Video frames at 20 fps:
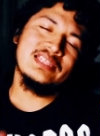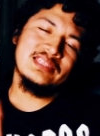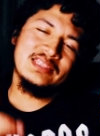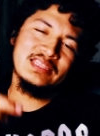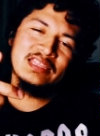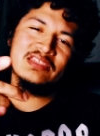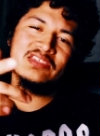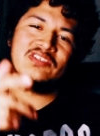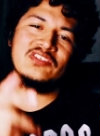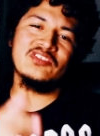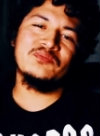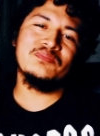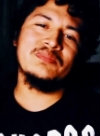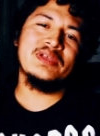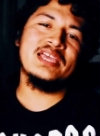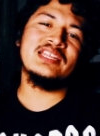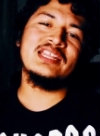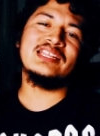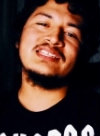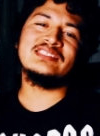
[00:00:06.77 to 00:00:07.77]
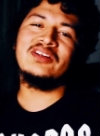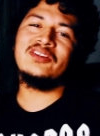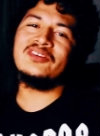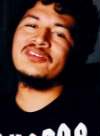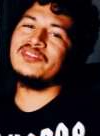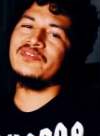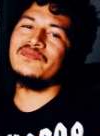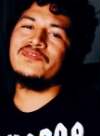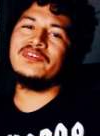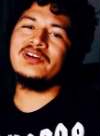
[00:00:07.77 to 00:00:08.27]
This is your man Edgardo
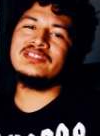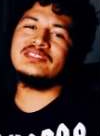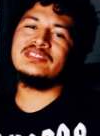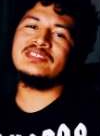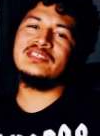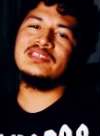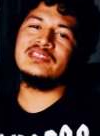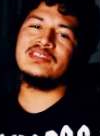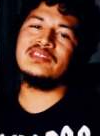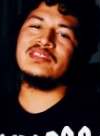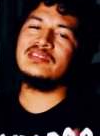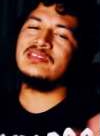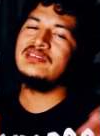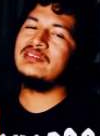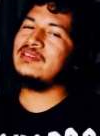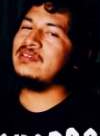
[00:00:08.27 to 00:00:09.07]
Cervantes.